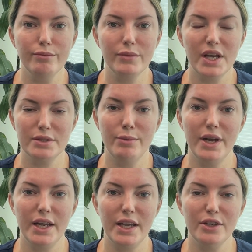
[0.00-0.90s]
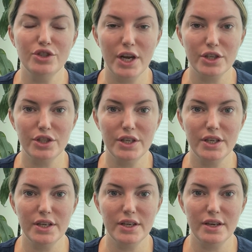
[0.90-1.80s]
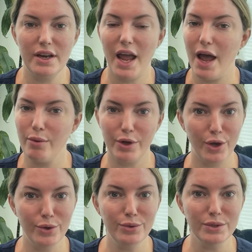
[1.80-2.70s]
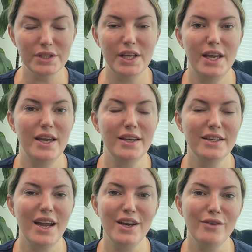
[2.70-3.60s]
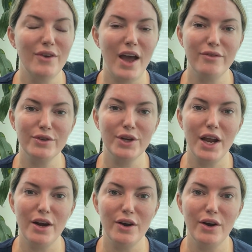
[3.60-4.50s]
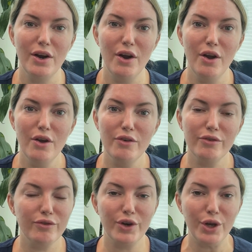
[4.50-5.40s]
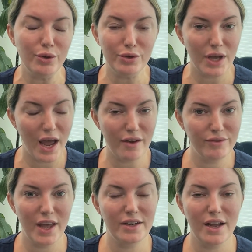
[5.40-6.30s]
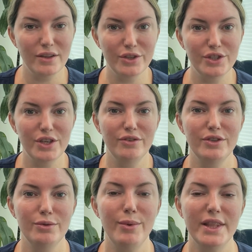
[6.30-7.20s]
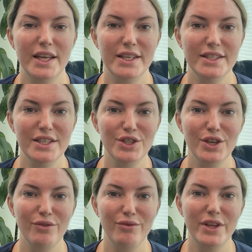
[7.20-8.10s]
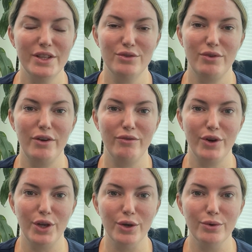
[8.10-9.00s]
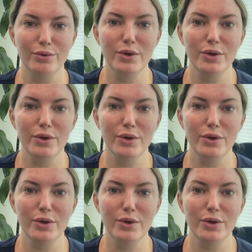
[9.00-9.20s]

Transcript: cosmetic injection, how it goes, and kind of aftercare for you to have that knowledge to make that decision if it's right for you.